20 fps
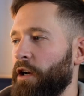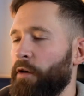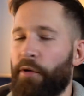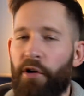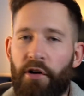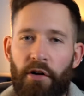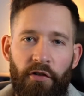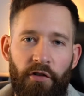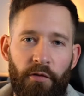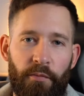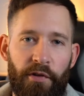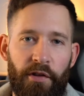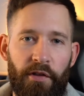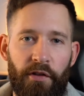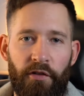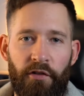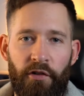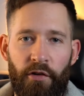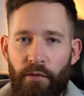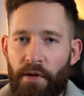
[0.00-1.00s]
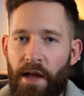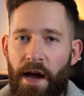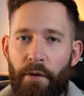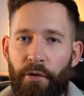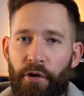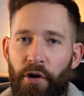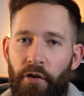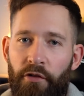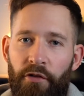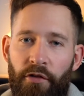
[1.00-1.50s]
I come across something that's too
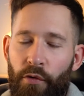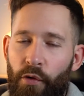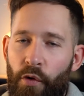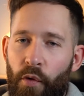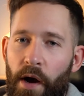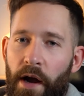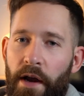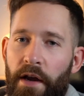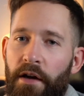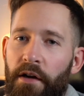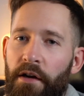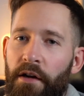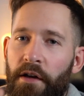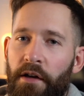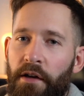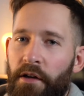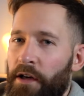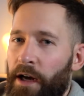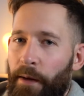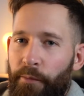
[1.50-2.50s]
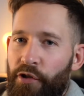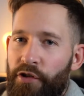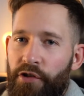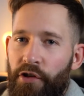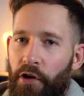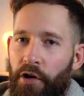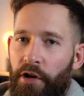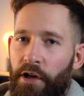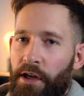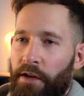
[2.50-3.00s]
loud or too quiet, I'm just
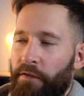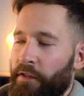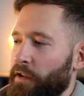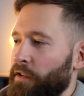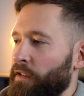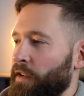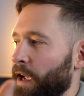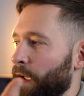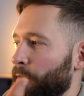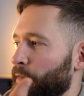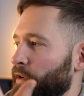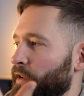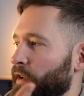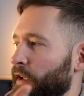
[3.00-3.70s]
not going to give it the time of